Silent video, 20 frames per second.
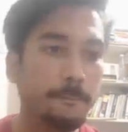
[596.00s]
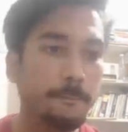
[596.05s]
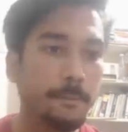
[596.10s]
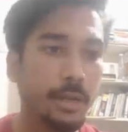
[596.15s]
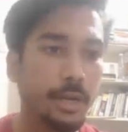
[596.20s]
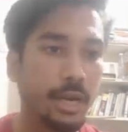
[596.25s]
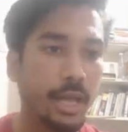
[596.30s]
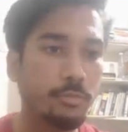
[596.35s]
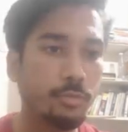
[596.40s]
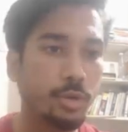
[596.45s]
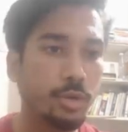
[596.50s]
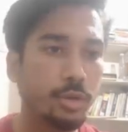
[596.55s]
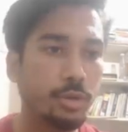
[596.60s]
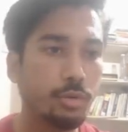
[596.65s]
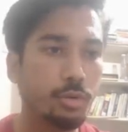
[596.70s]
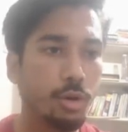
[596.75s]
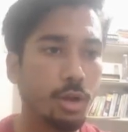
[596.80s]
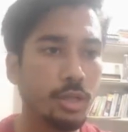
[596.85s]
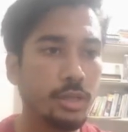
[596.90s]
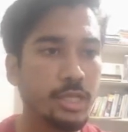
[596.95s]
And I'm going
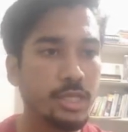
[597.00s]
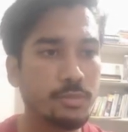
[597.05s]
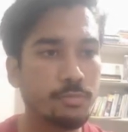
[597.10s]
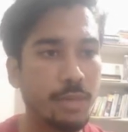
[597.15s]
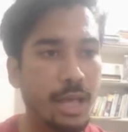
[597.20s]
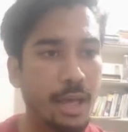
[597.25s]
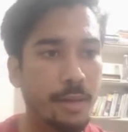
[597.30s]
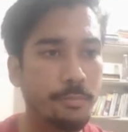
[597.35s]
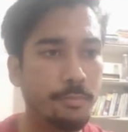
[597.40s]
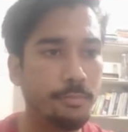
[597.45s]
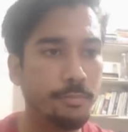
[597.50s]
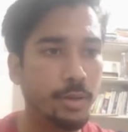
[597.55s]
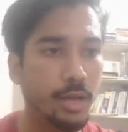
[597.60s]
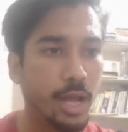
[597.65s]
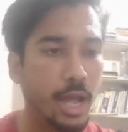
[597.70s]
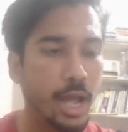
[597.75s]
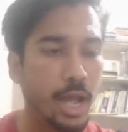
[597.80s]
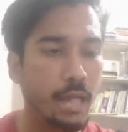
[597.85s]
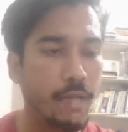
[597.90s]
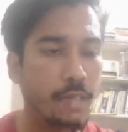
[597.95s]
to call this map
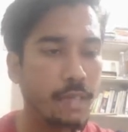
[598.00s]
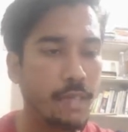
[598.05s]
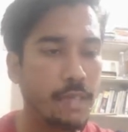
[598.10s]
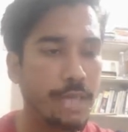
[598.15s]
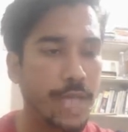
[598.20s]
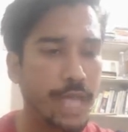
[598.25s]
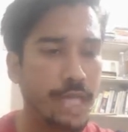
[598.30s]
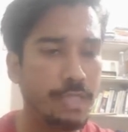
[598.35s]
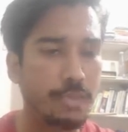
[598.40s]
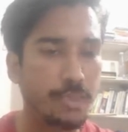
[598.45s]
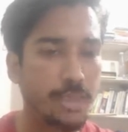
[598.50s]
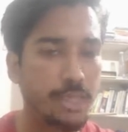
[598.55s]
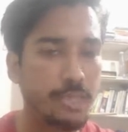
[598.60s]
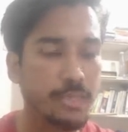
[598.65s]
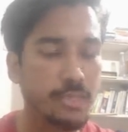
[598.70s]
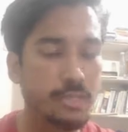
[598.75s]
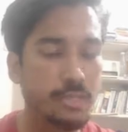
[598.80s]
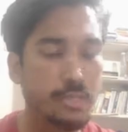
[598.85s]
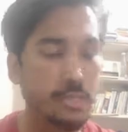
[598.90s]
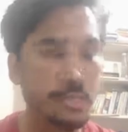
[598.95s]
as
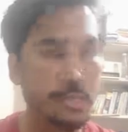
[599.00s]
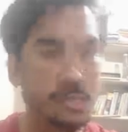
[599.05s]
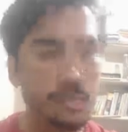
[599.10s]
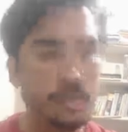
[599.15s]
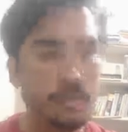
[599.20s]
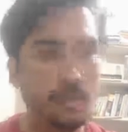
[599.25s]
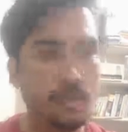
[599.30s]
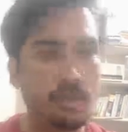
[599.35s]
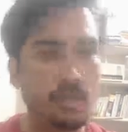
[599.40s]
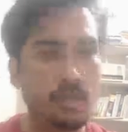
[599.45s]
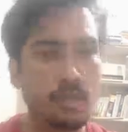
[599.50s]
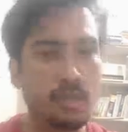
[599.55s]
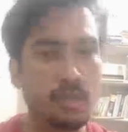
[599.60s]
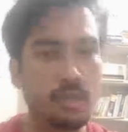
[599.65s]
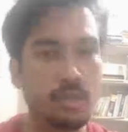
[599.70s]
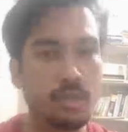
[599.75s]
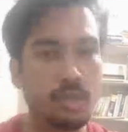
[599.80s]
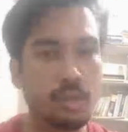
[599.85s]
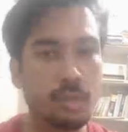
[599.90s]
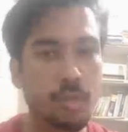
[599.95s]
attachments. So
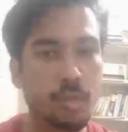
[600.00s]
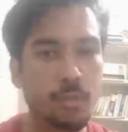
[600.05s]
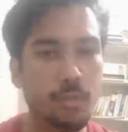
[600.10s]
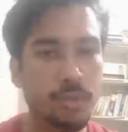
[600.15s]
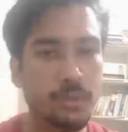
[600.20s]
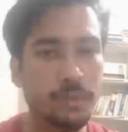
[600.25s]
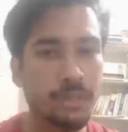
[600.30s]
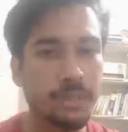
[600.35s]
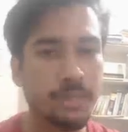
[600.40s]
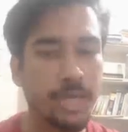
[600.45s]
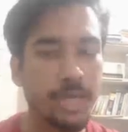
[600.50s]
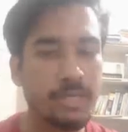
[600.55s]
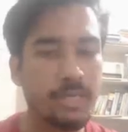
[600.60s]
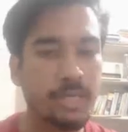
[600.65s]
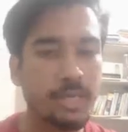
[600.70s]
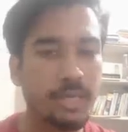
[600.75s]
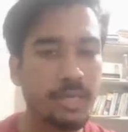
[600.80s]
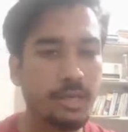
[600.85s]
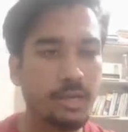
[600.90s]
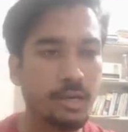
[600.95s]
since we will be
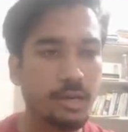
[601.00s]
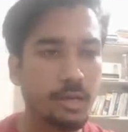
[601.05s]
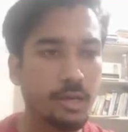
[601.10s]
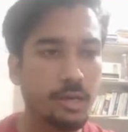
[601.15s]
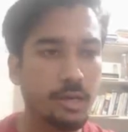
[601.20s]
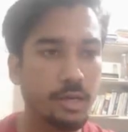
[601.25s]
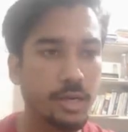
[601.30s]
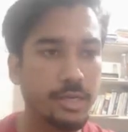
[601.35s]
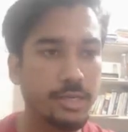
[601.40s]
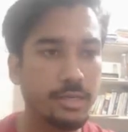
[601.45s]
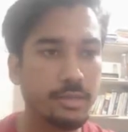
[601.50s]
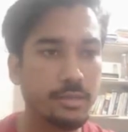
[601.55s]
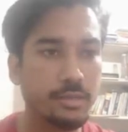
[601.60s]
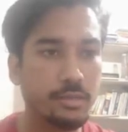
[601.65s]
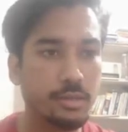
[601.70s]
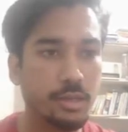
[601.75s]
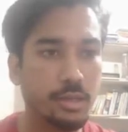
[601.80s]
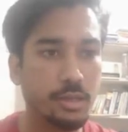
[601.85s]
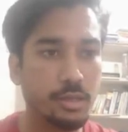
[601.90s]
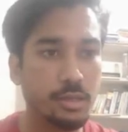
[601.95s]
taking
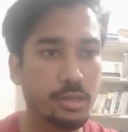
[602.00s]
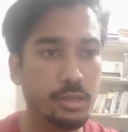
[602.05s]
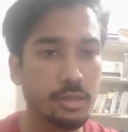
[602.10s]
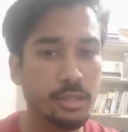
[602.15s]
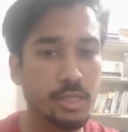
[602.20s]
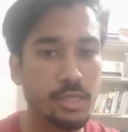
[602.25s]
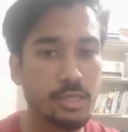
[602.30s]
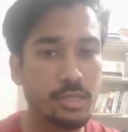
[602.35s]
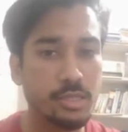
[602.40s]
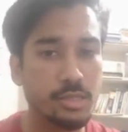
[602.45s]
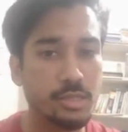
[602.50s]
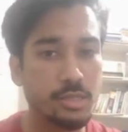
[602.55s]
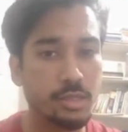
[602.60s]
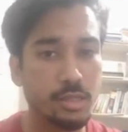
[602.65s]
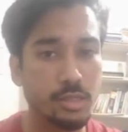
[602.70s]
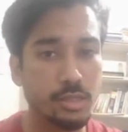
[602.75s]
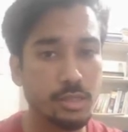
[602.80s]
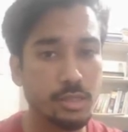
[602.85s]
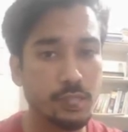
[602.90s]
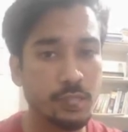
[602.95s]
these
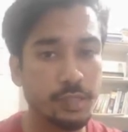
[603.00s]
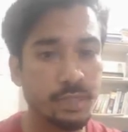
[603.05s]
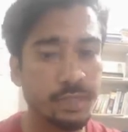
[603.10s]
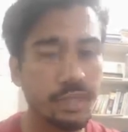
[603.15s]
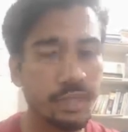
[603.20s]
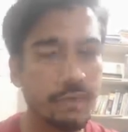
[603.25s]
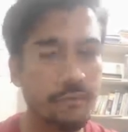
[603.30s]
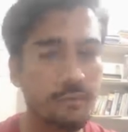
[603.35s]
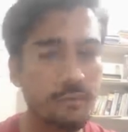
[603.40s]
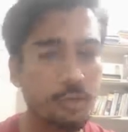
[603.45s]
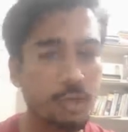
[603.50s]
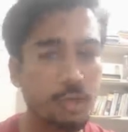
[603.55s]
PDFs